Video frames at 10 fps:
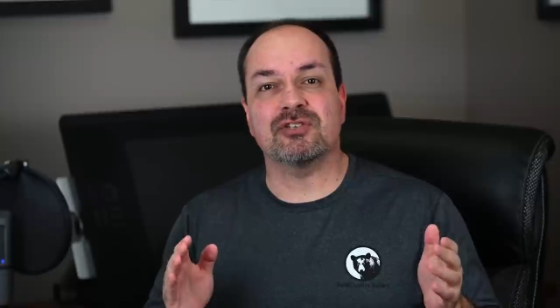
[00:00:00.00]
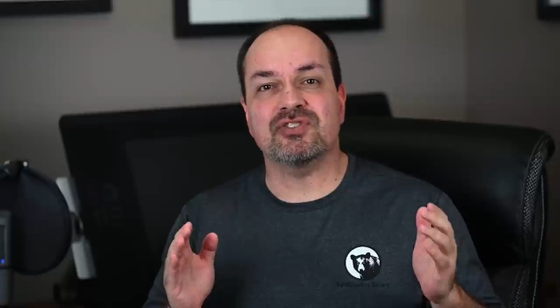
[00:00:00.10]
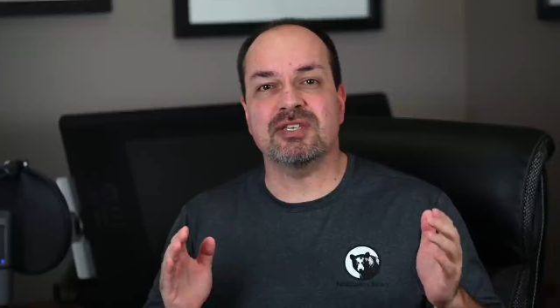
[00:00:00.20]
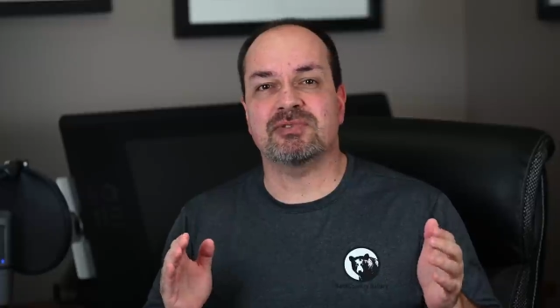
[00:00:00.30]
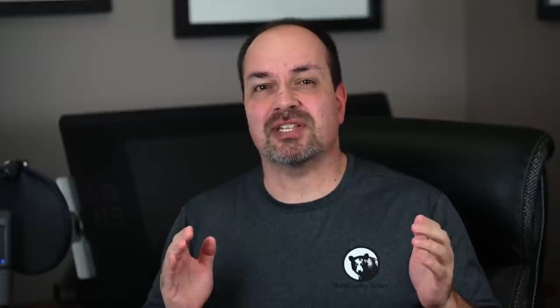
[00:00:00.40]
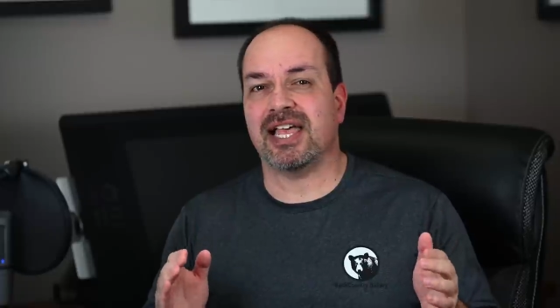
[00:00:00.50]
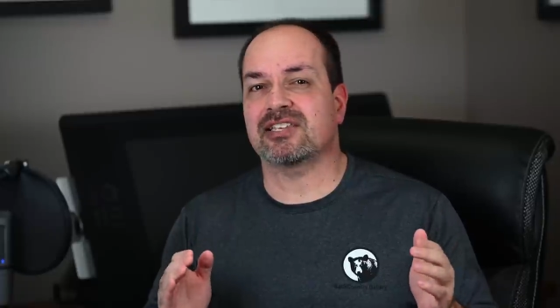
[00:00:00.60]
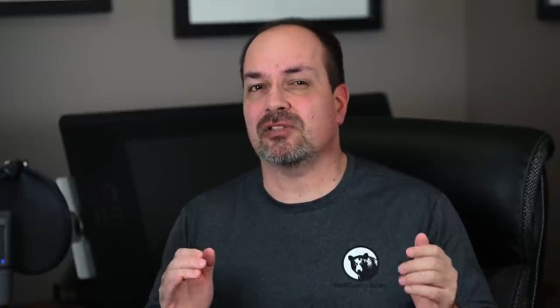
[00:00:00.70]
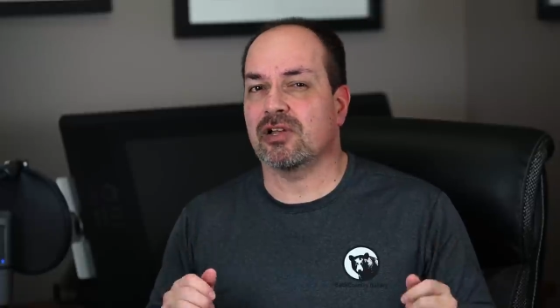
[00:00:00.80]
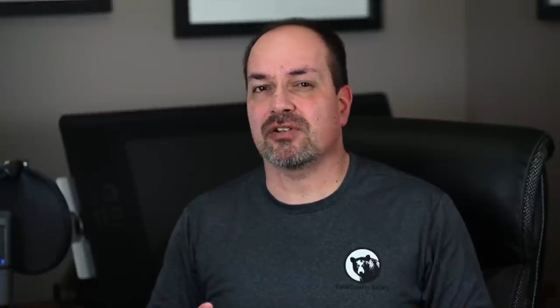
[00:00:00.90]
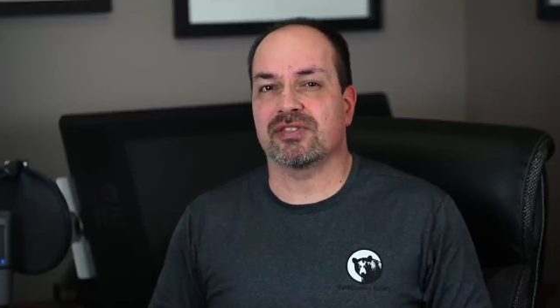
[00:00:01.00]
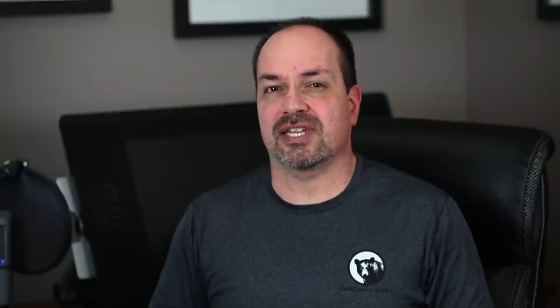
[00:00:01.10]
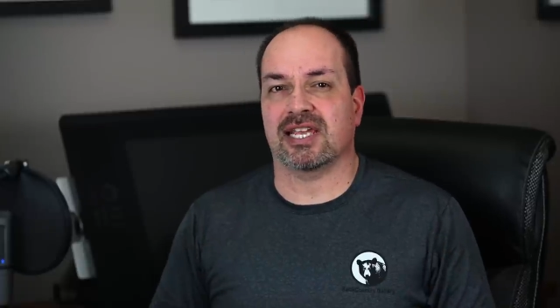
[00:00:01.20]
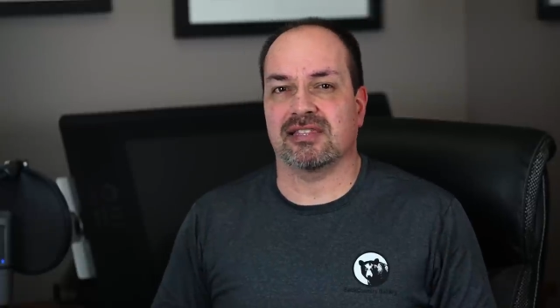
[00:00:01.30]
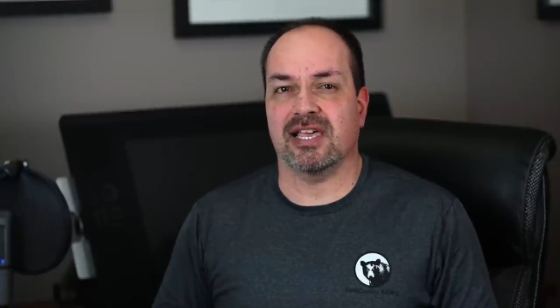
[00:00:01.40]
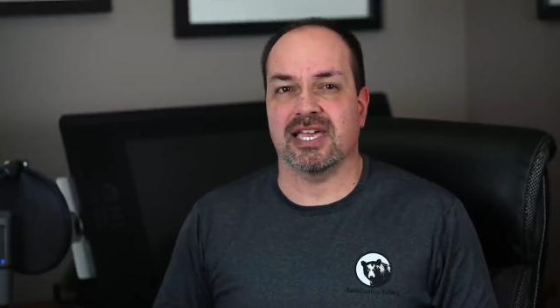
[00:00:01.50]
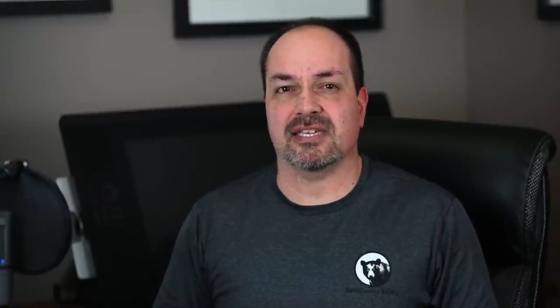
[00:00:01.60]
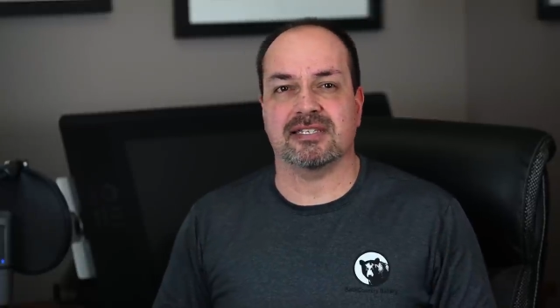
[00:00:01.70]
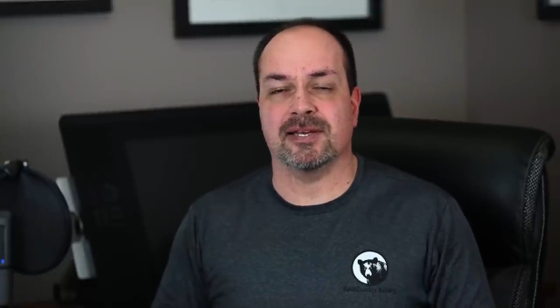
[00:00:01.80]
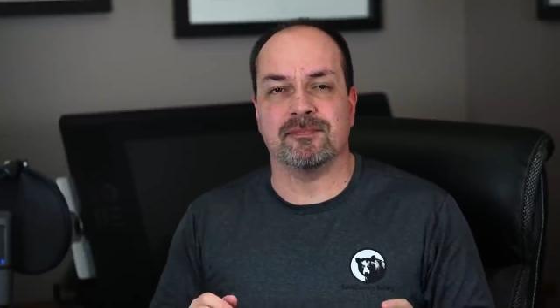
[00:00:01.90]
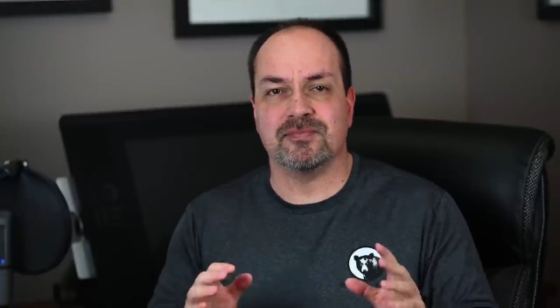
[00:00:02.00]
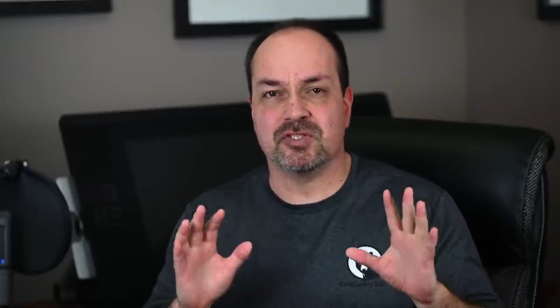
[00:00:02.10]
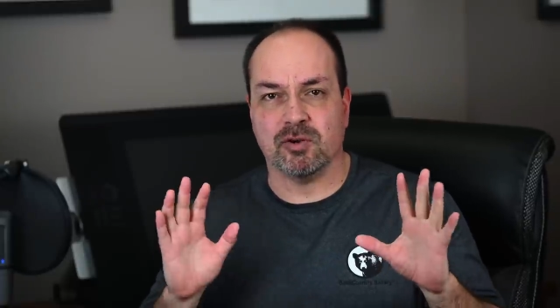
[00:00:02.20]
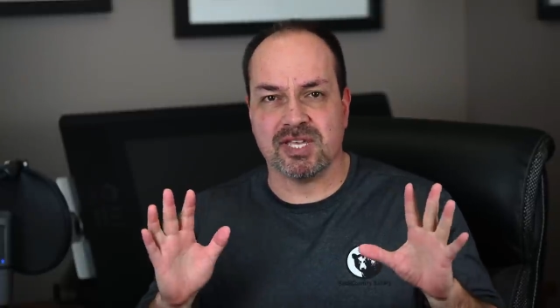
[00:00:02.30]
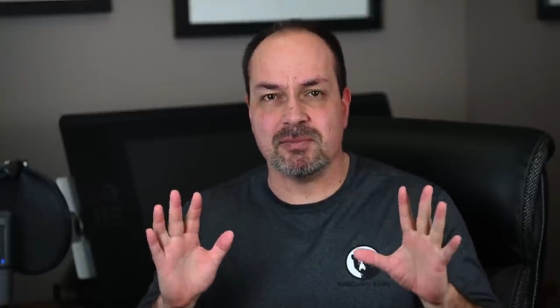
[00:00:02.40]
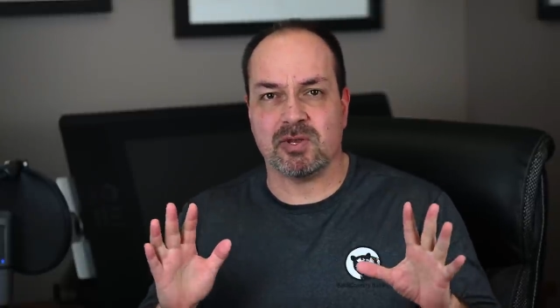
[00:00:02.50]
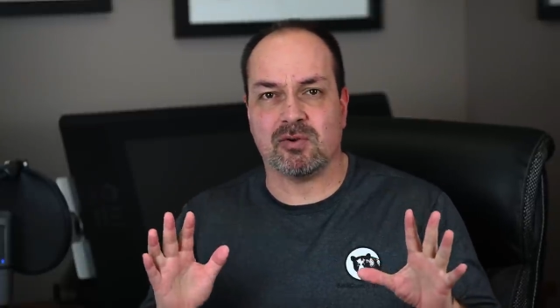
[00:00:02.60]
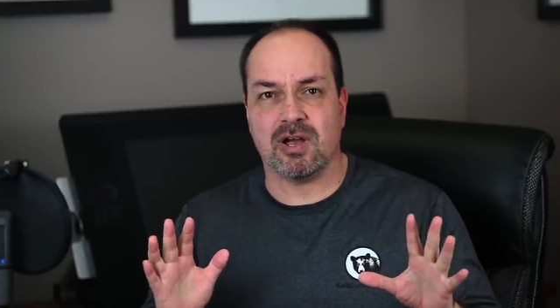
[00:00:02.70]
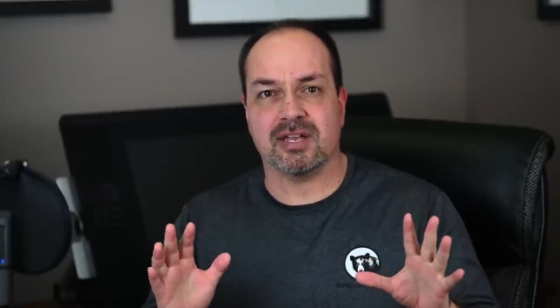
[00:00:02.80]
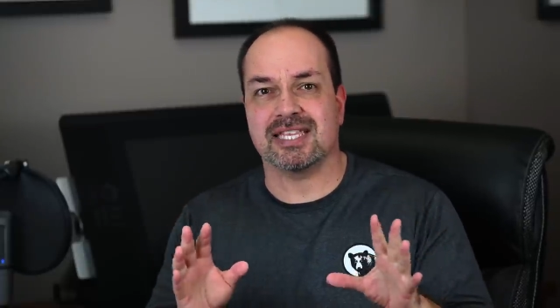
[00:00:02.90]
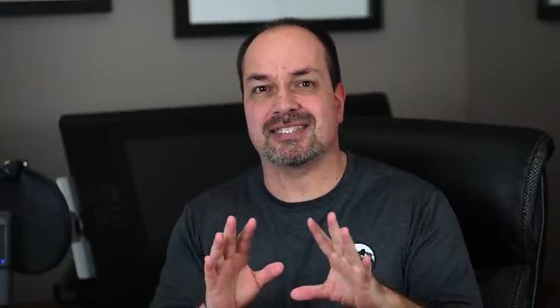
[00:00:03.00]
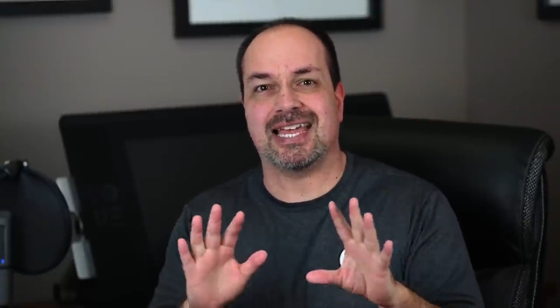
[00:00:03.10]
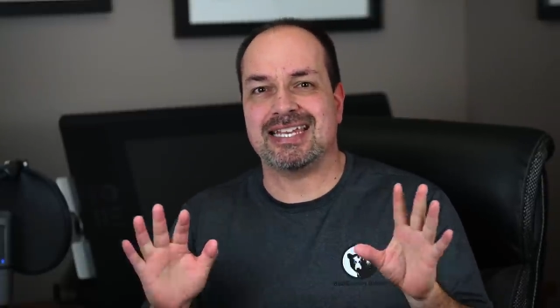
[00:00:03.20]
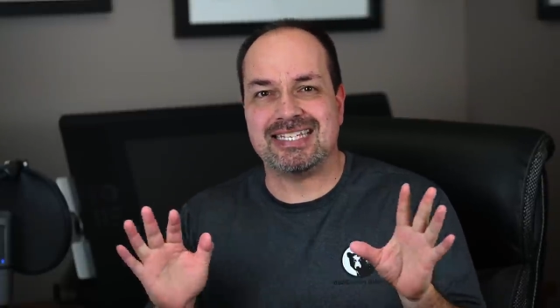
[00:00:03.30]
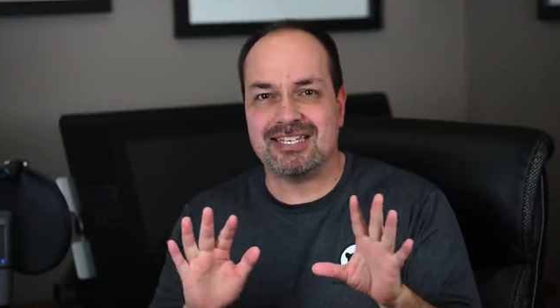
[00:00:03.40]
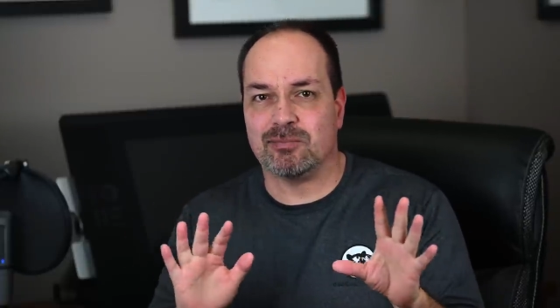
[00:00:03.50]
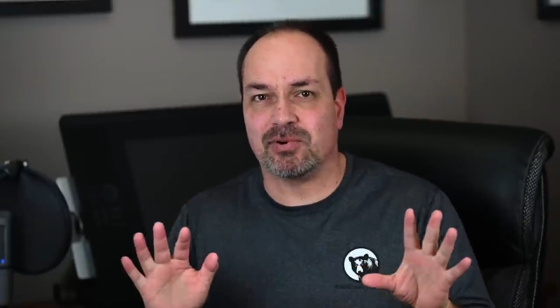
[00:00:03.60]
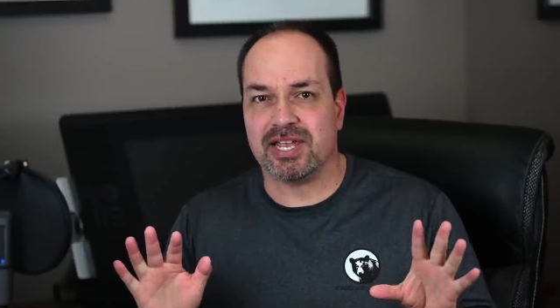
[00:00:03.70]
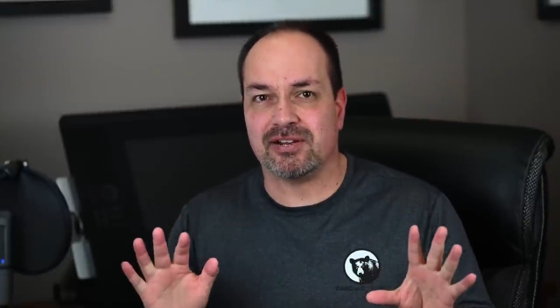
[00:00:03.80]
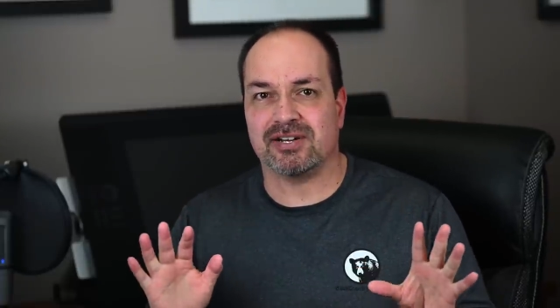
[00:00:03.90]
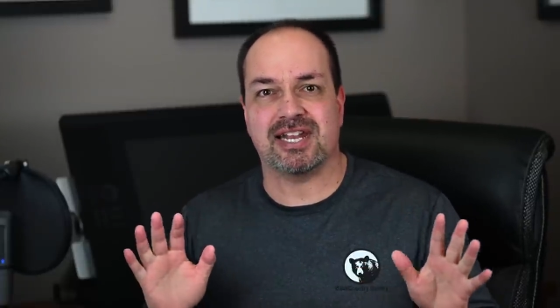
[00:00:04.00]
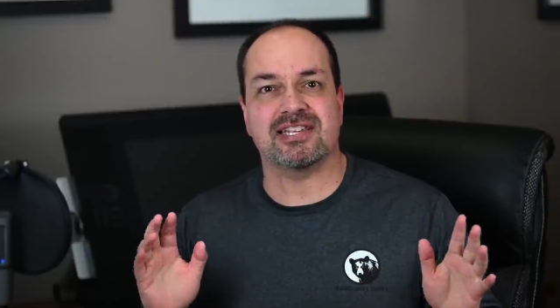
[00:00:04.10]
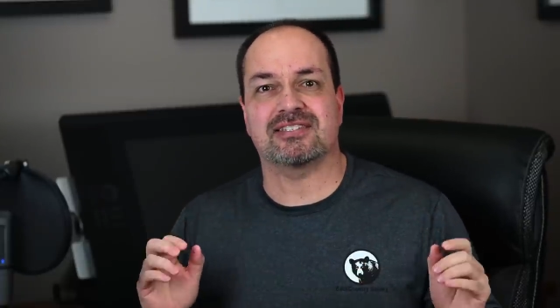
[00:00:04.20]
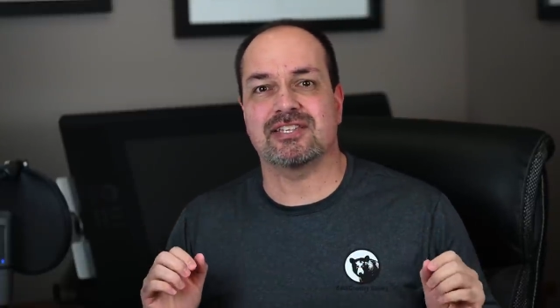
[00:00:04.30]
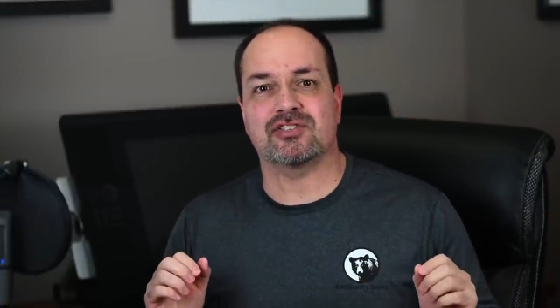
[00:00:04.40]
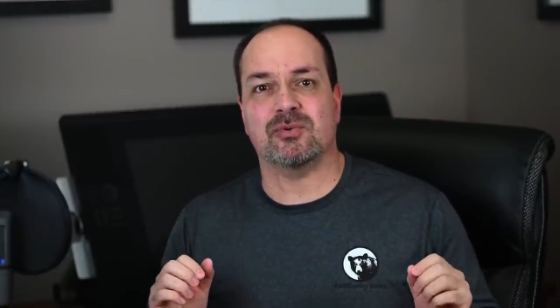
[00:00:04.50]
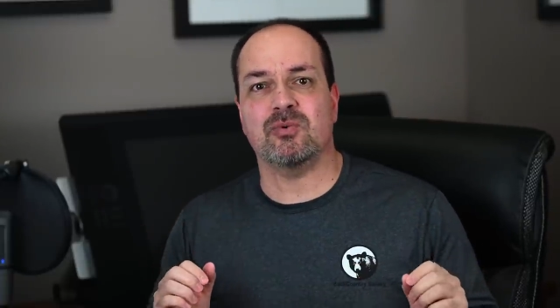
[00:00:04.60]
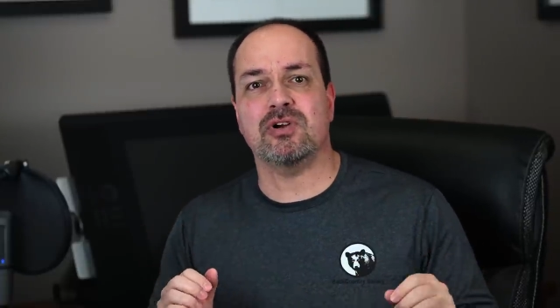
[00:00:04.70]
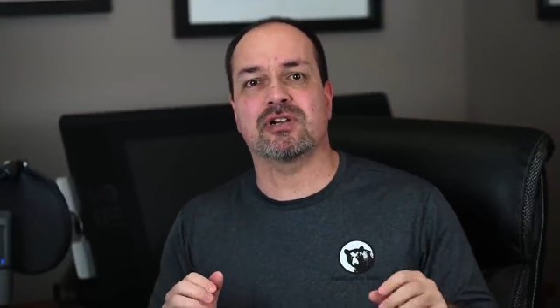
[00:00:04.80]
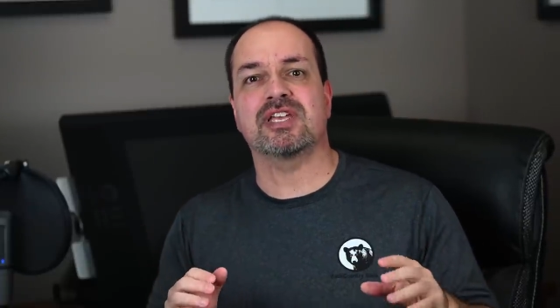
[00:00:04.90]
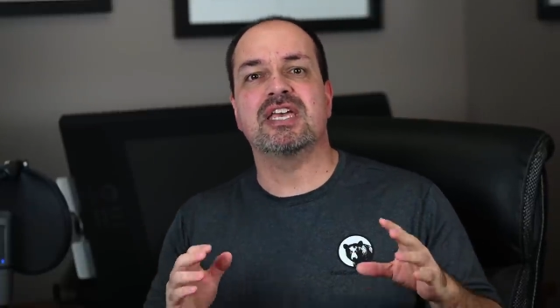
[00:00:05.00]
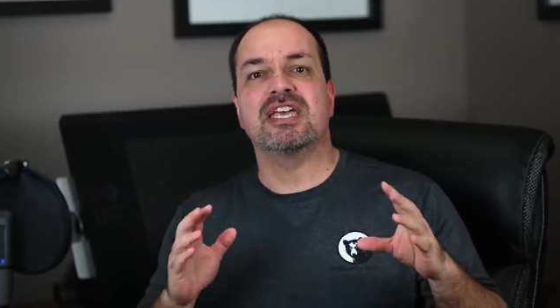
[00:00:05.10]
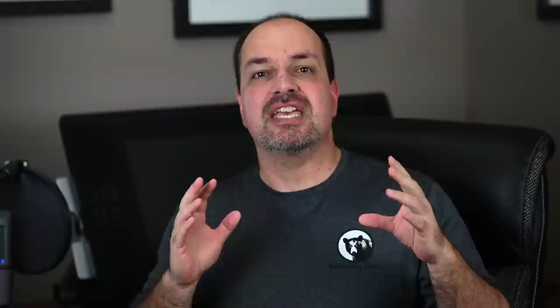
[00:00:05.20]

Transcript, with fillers: still seems to last longer than I'd like. Now, don't get me wrong, it's not a deal breaker in any sense of the word.